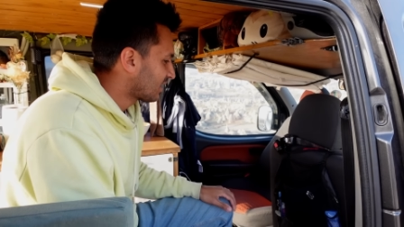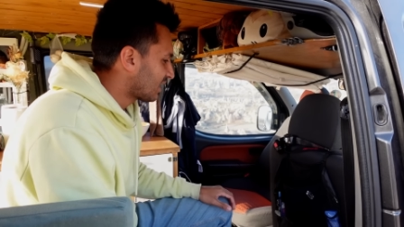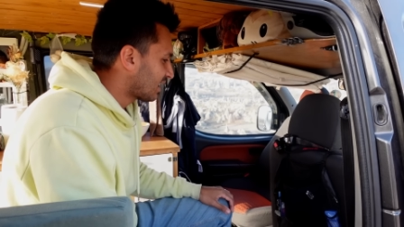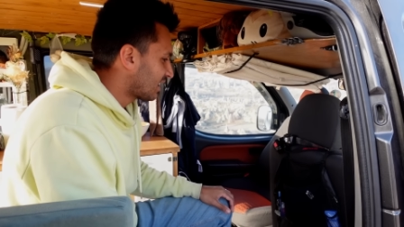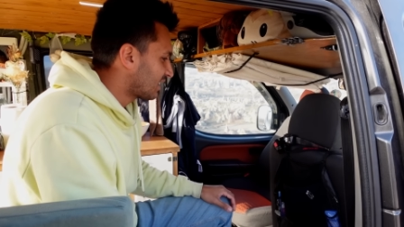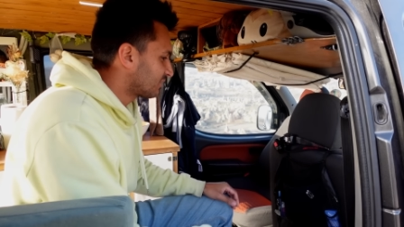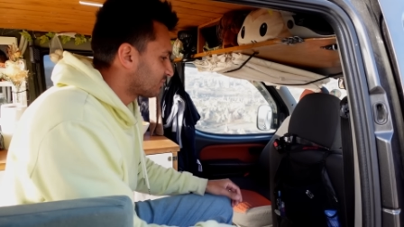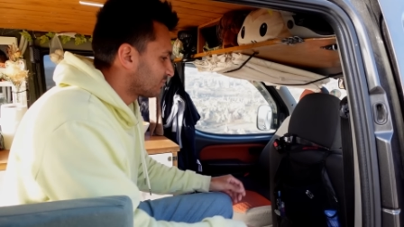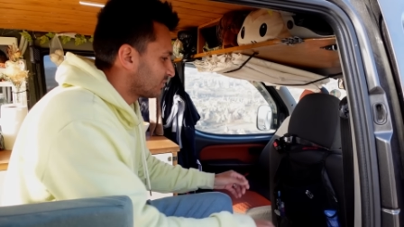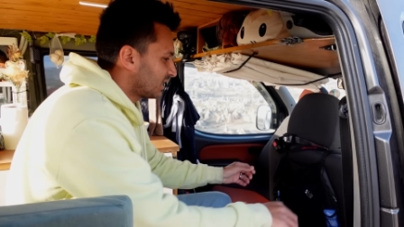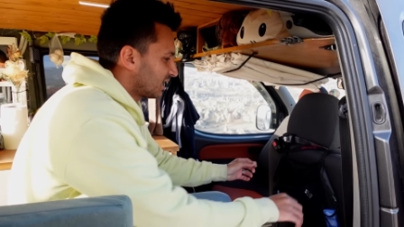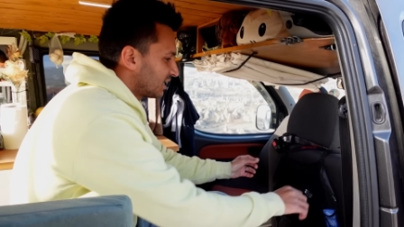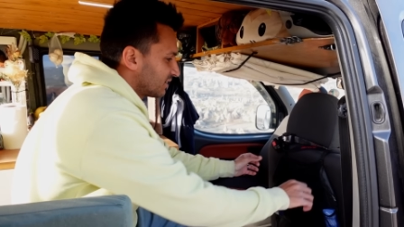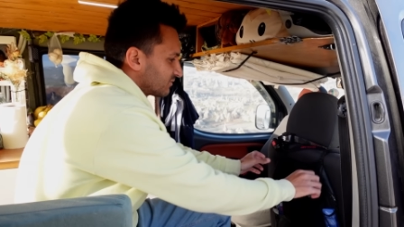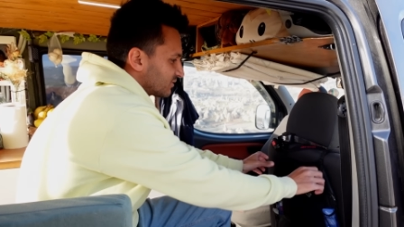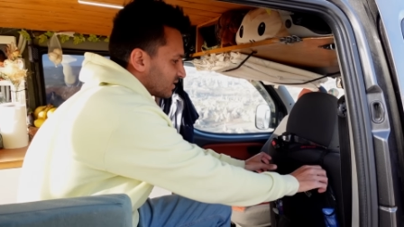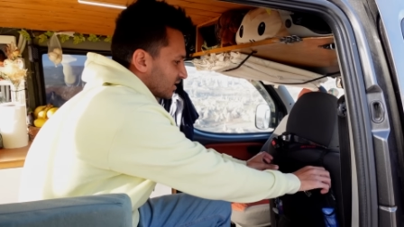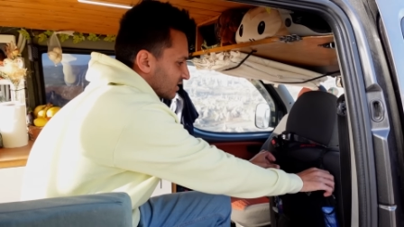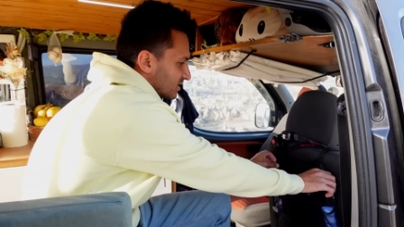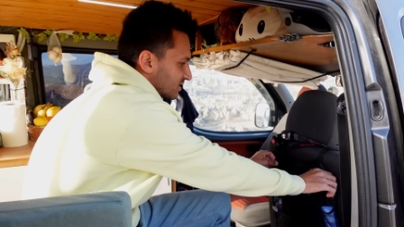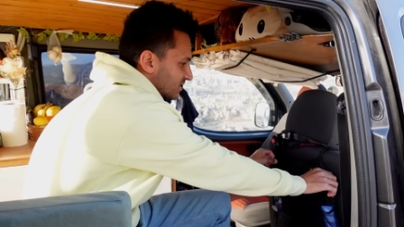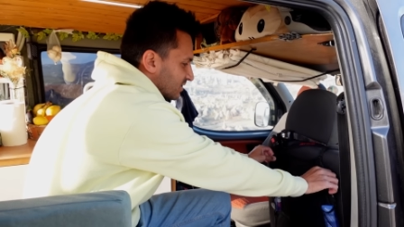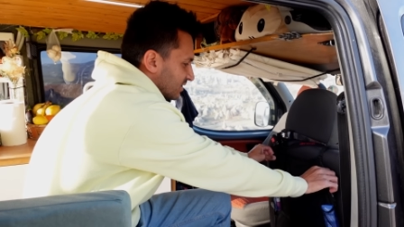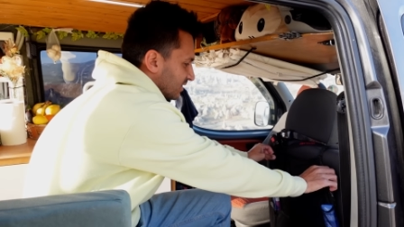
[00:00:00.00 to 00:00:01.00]
and we have
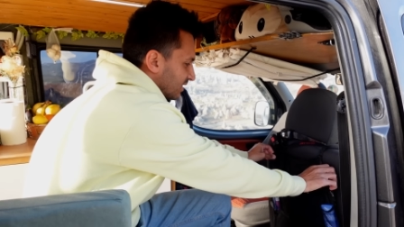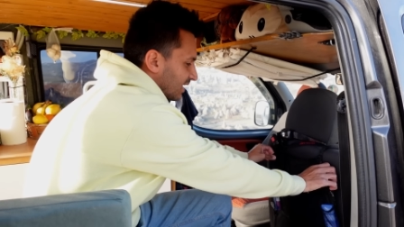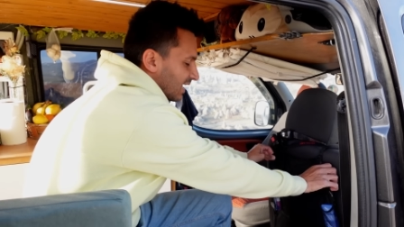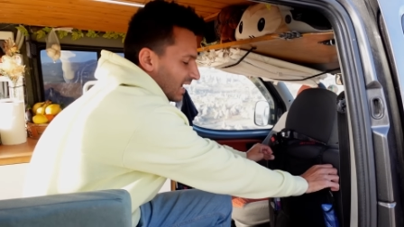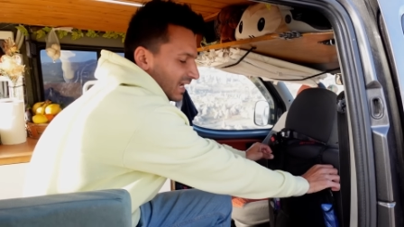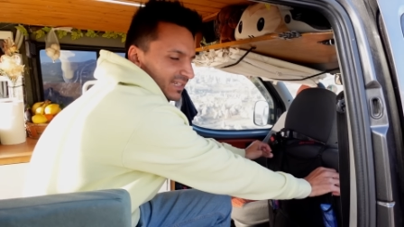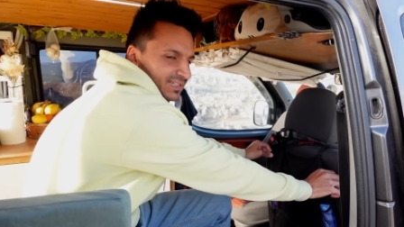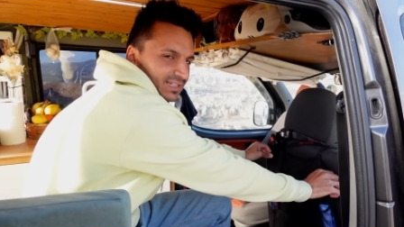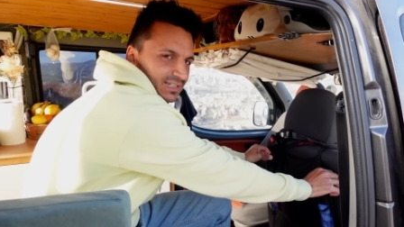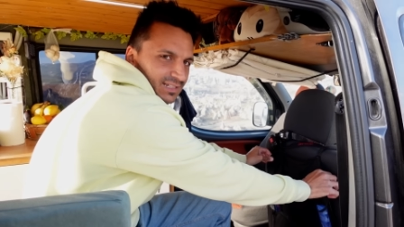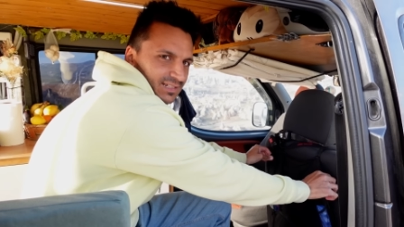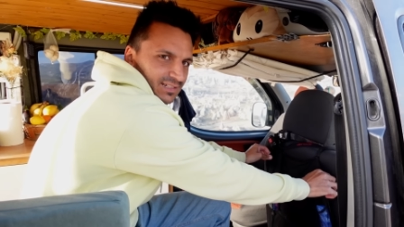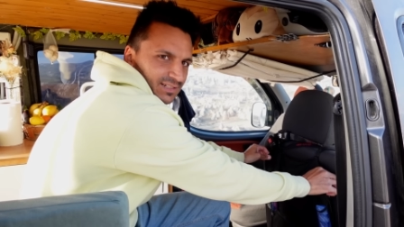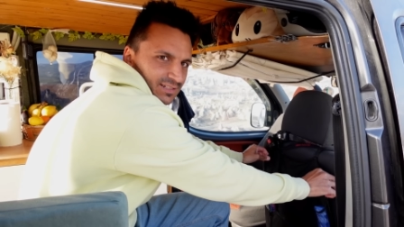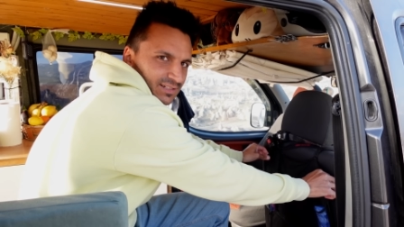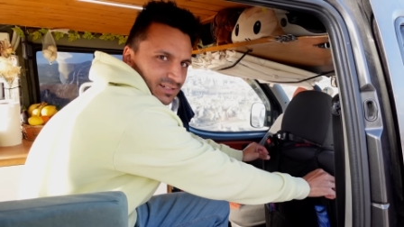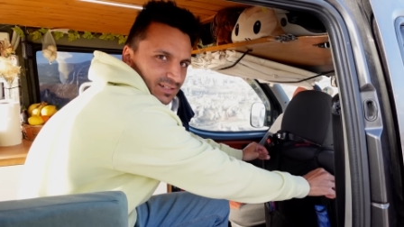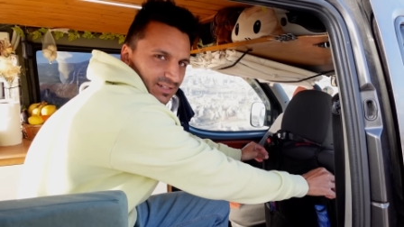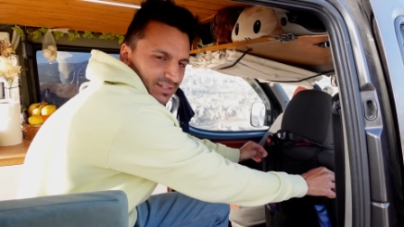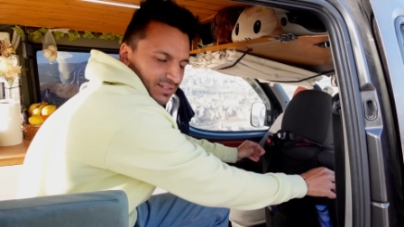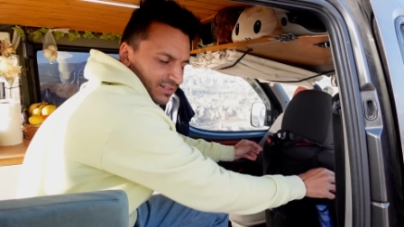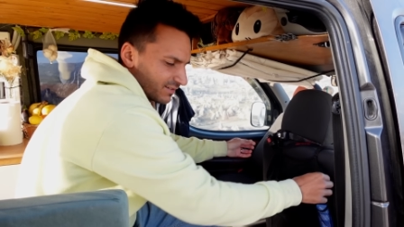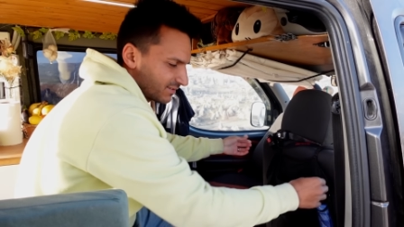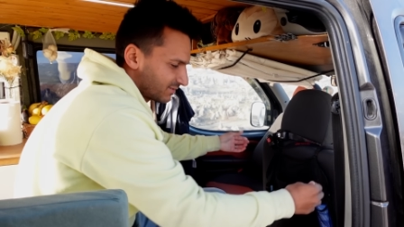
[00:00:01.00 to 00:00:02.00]
this hanging
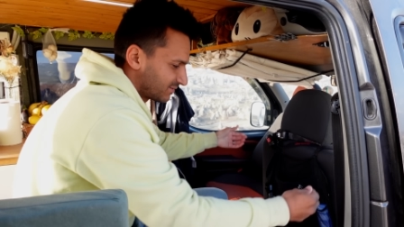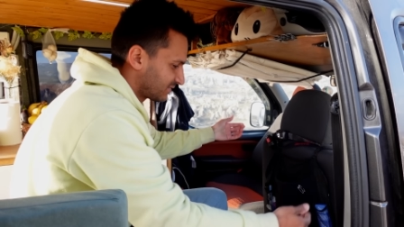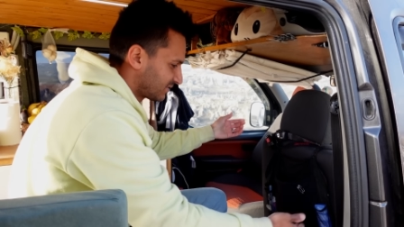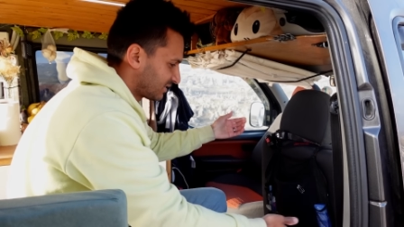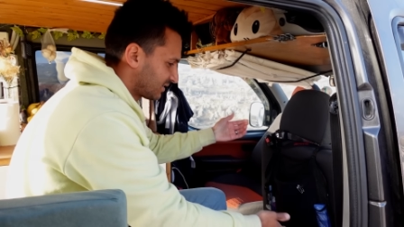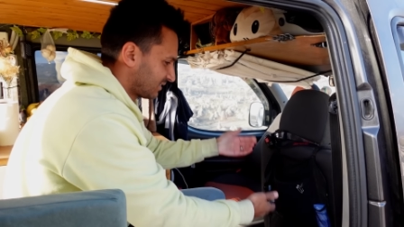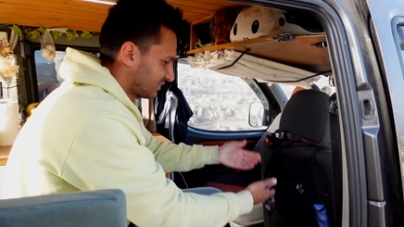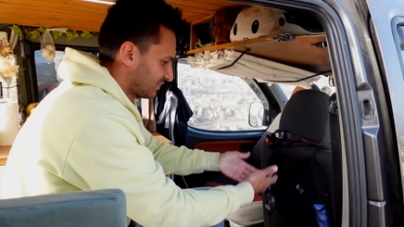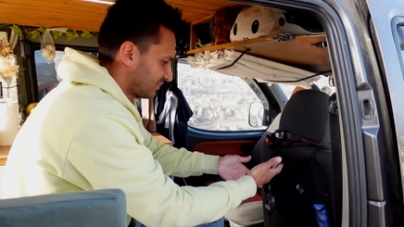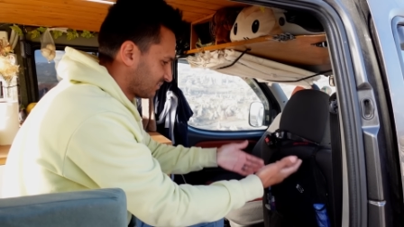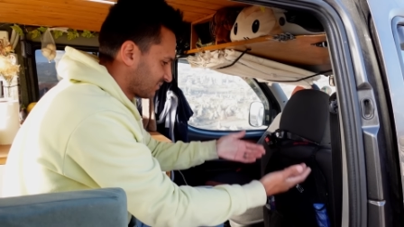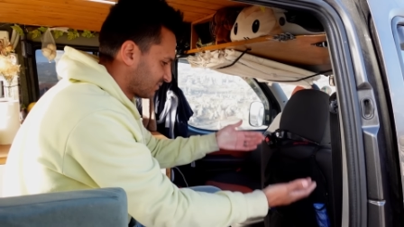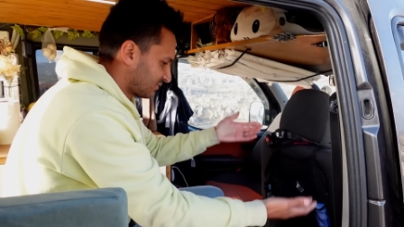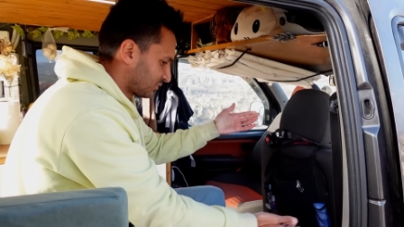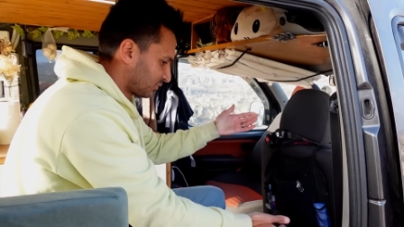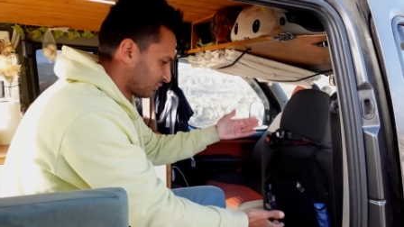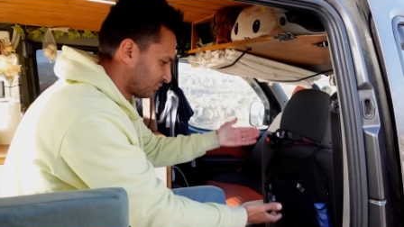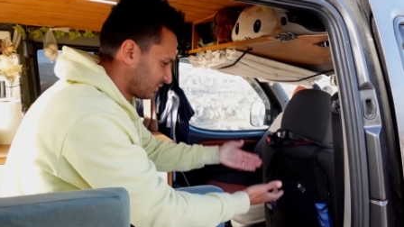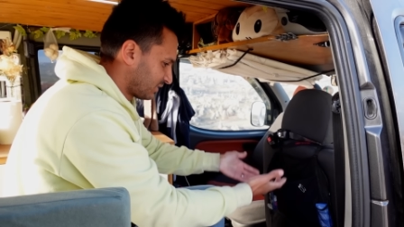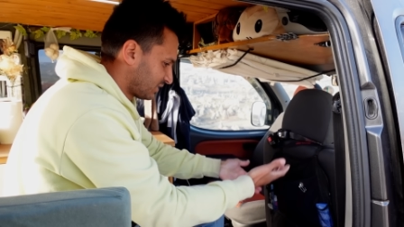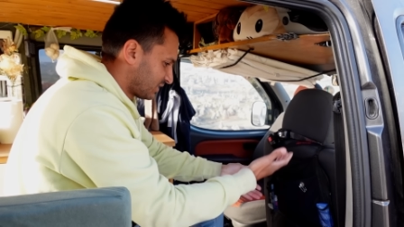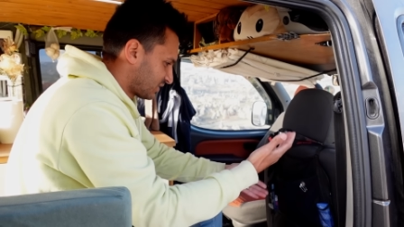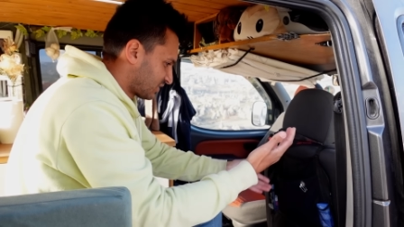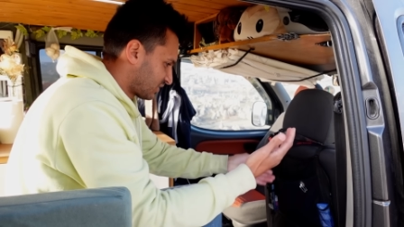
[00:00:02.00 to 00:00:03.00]
uh,
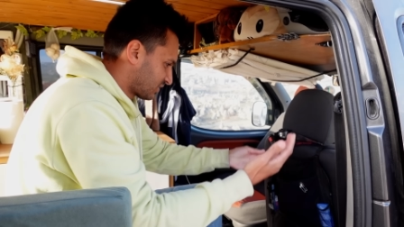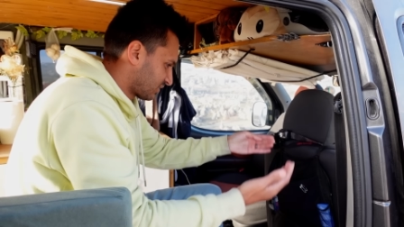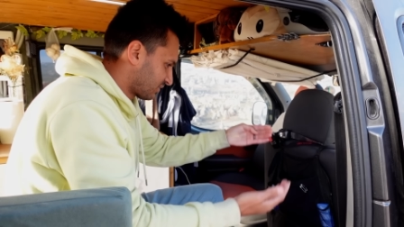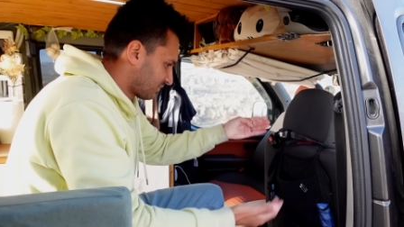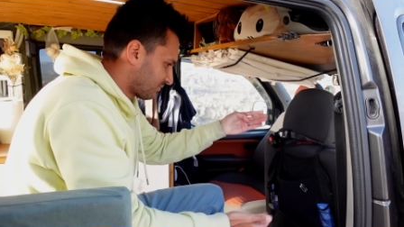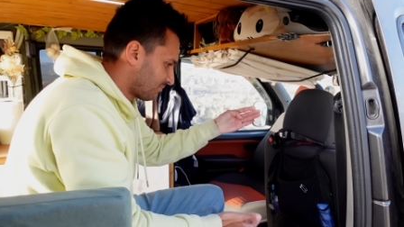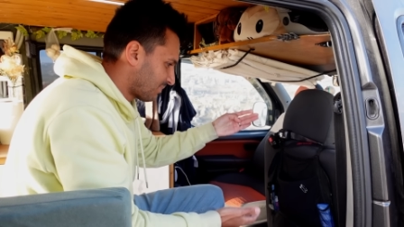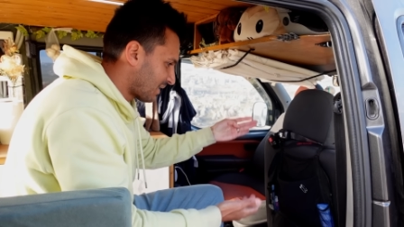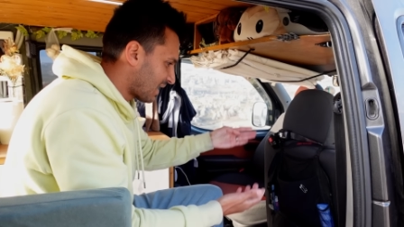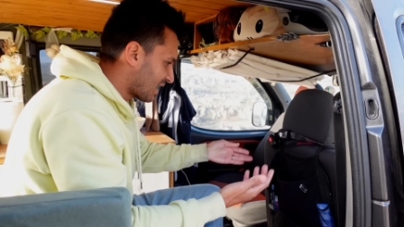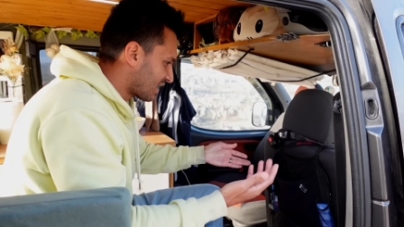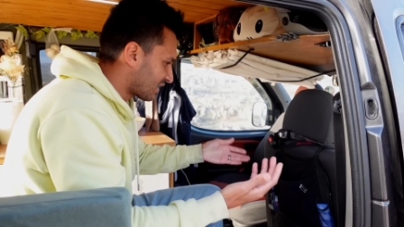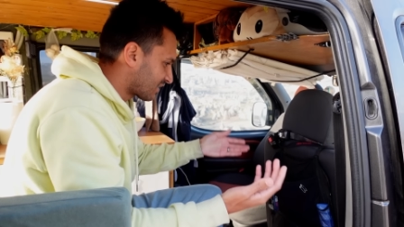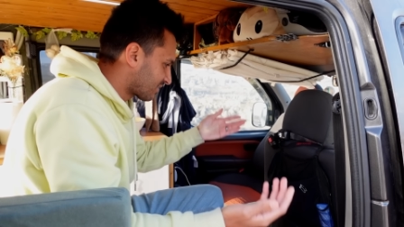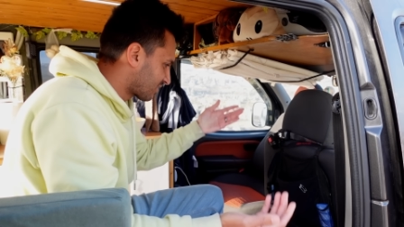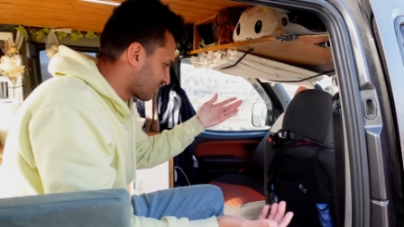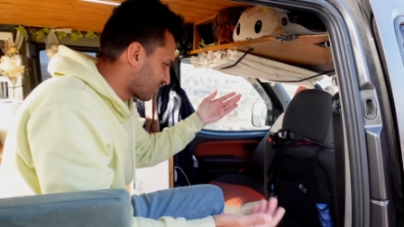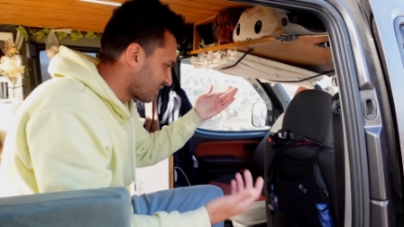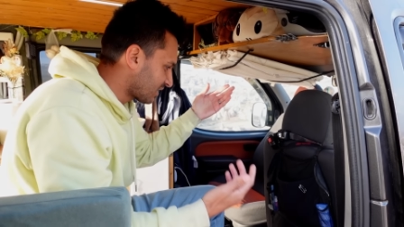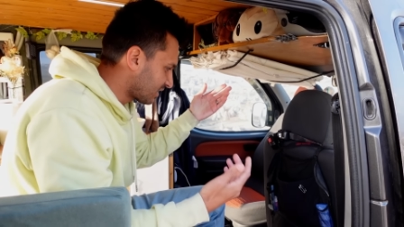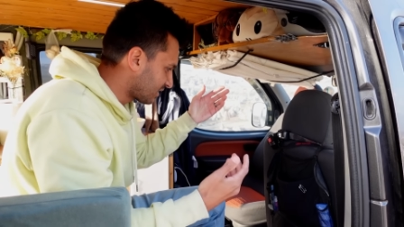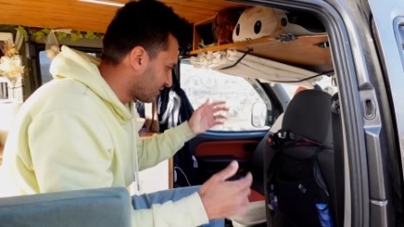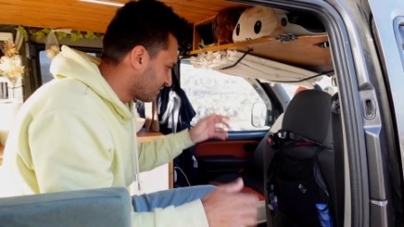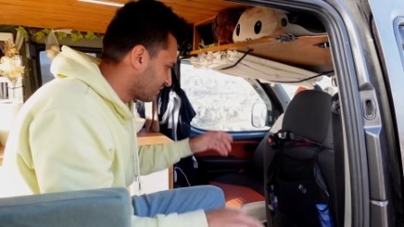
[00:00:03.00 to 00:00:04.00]
storage bag
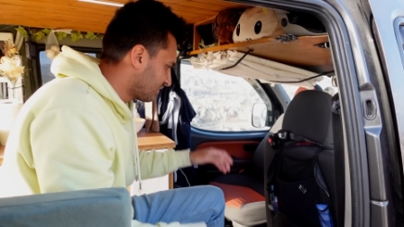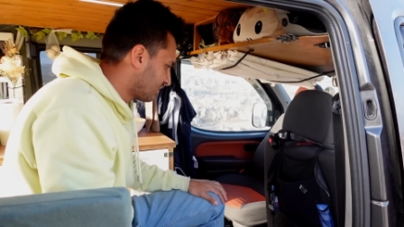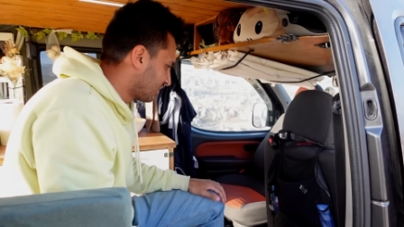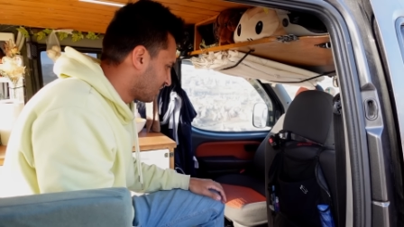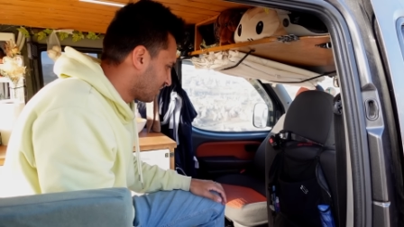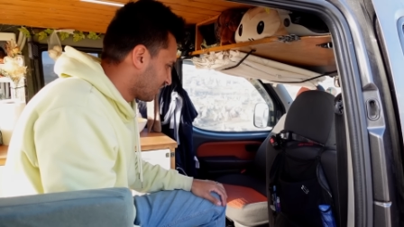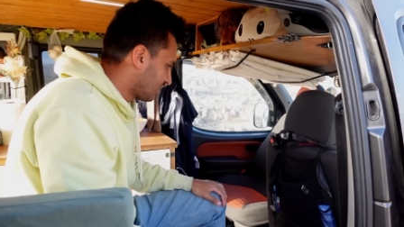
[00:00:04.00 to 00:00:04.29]
thing